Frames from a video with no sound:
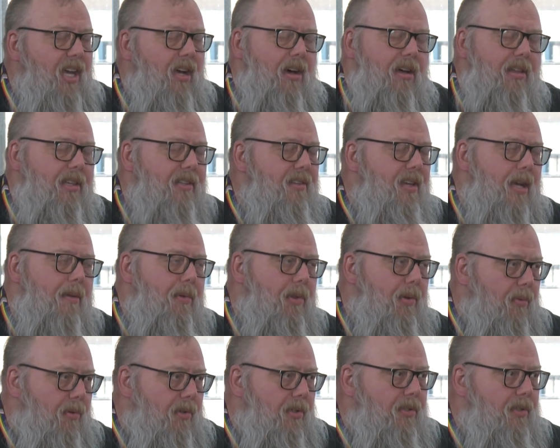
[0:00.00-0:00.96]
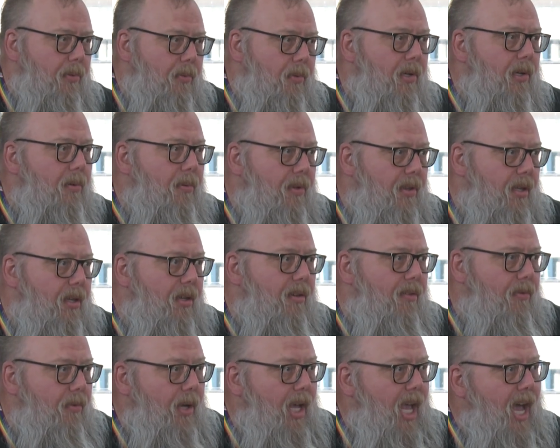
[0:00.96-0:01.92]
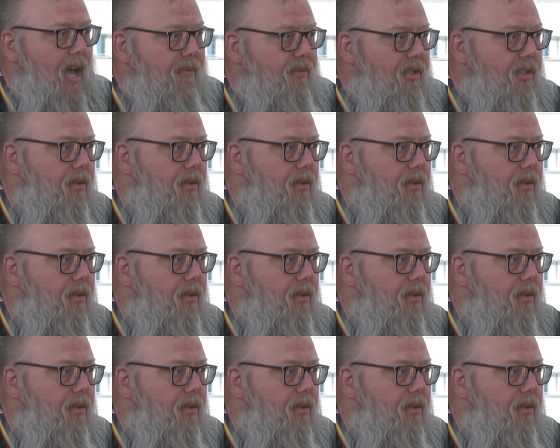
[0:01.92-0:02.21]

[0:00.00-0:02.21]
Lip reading: all the time in the world to work with you if we have to.